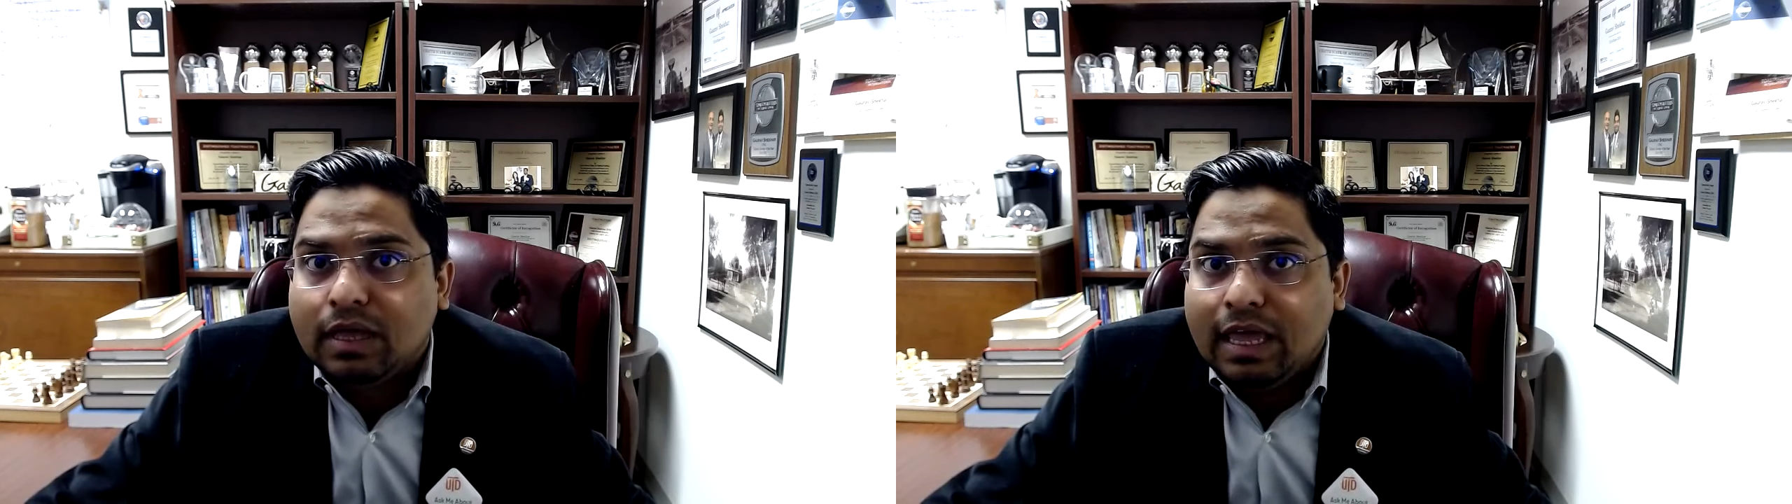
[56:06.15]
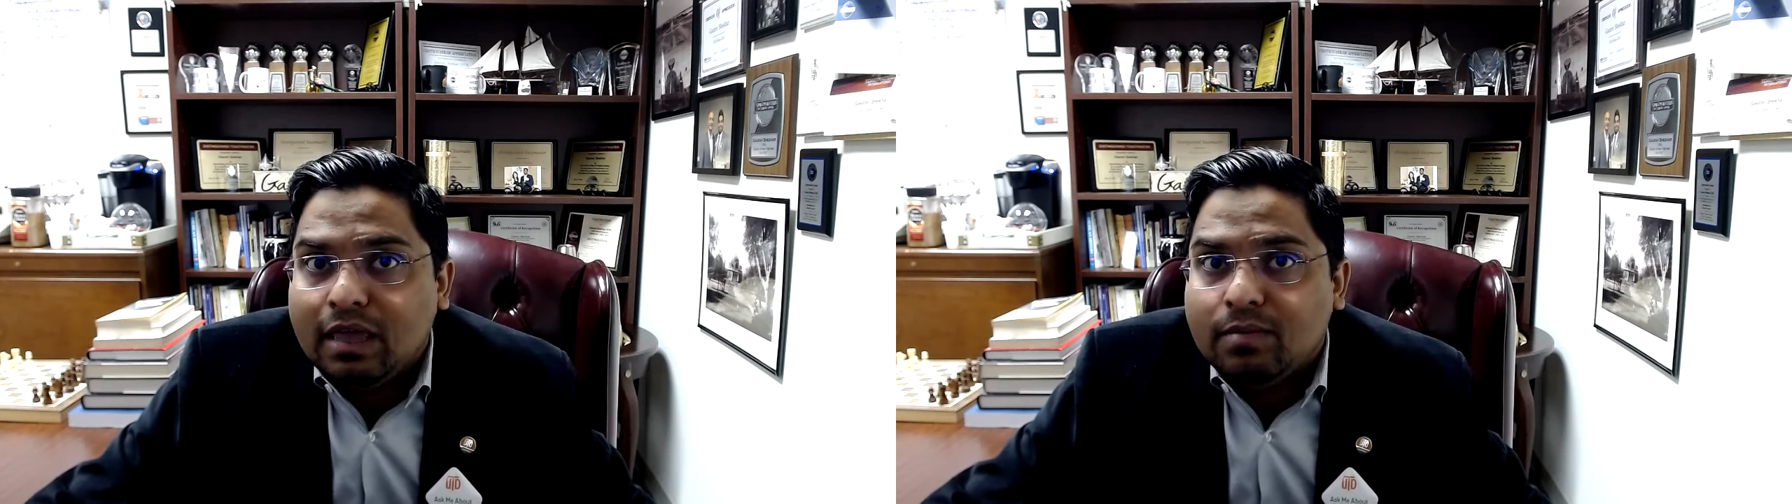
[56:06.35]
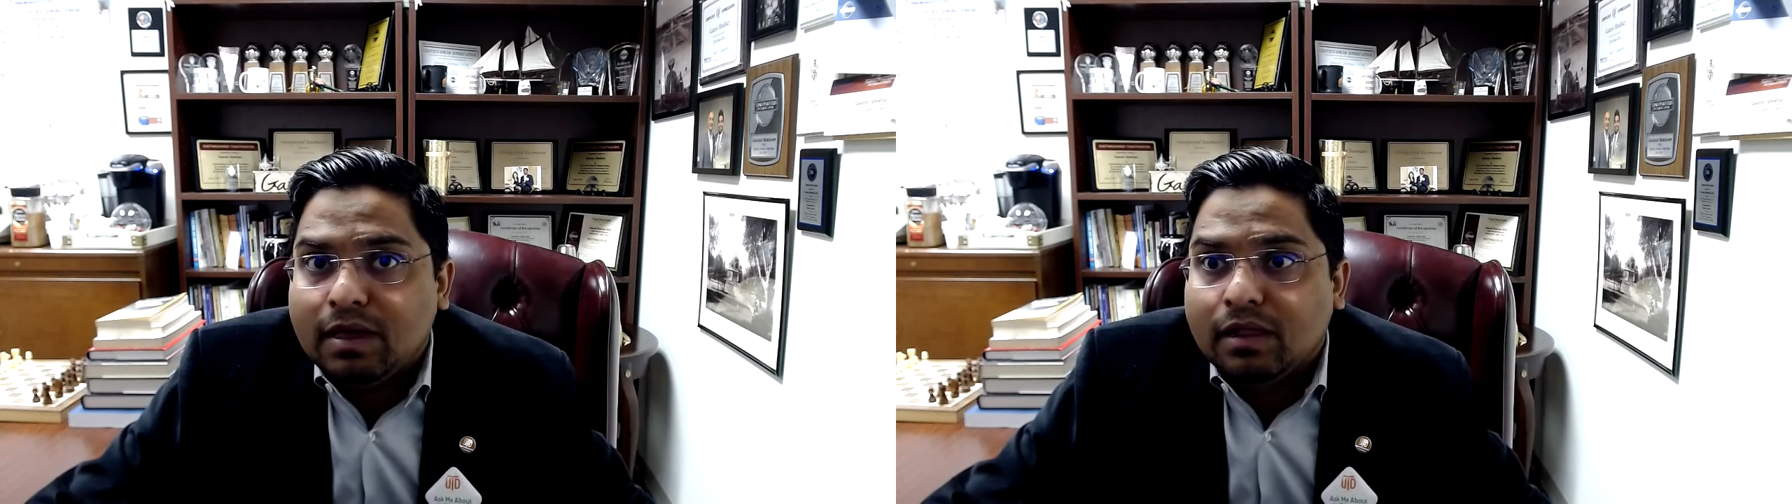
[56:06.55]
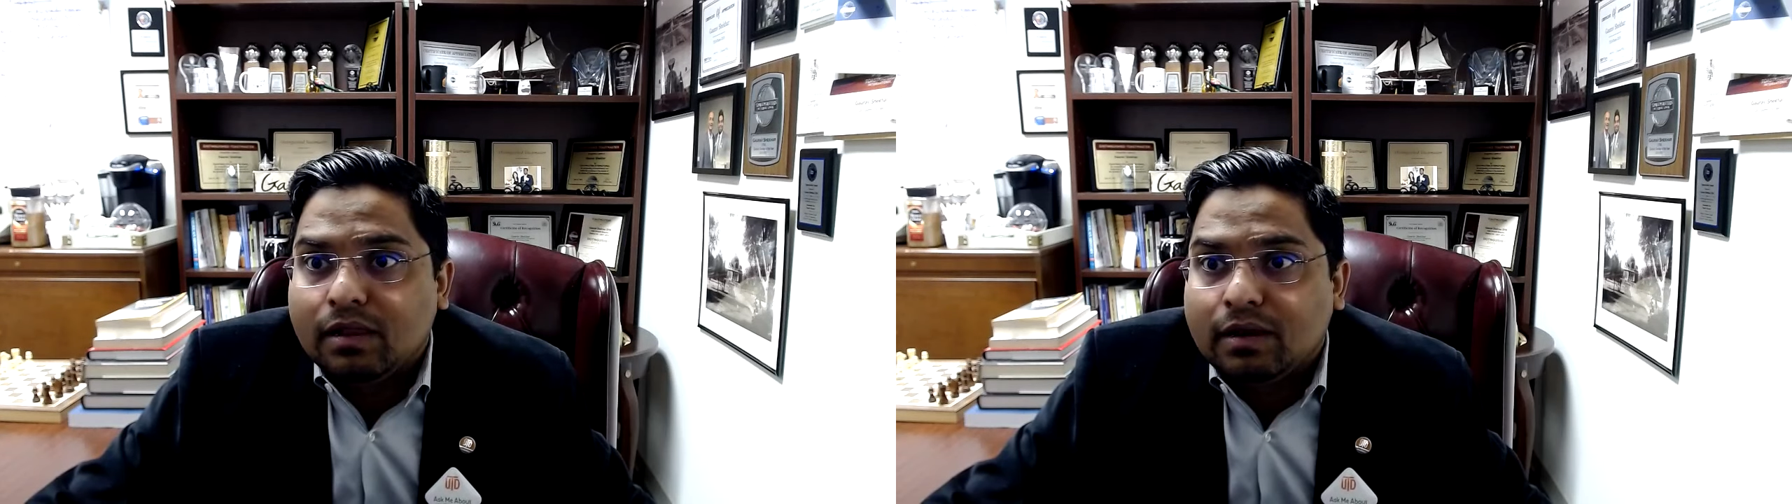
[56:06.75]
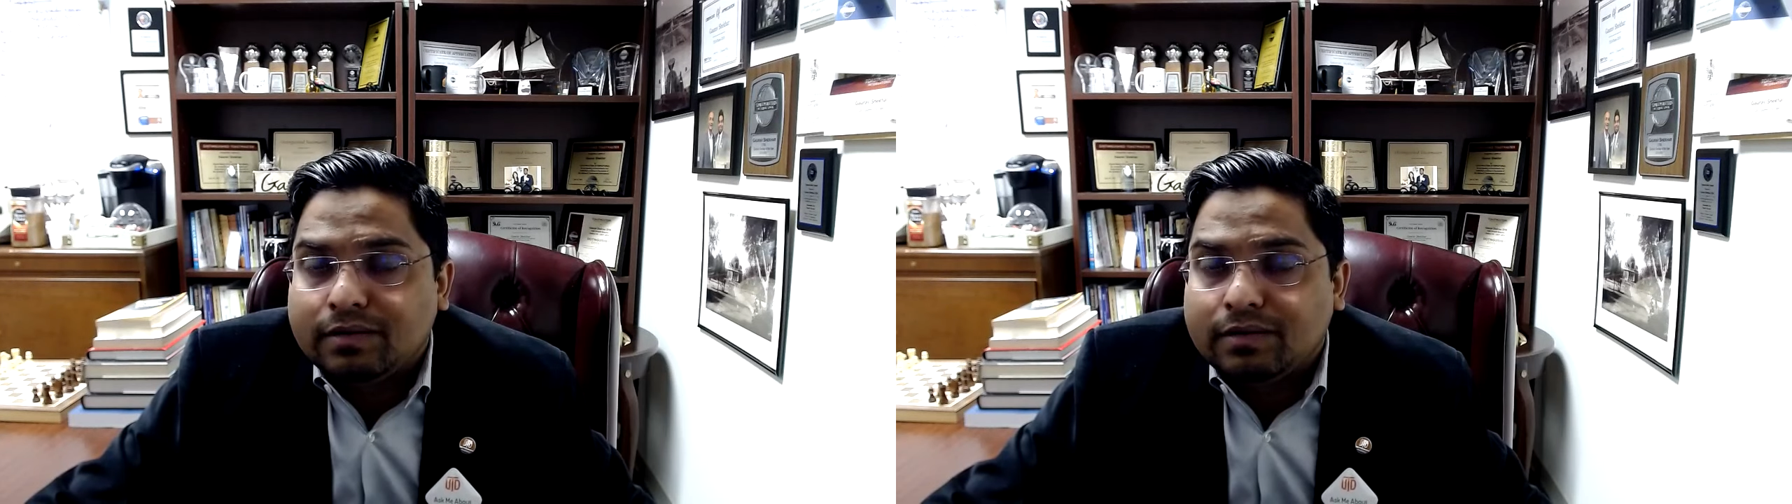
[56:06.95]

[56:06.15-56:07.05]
email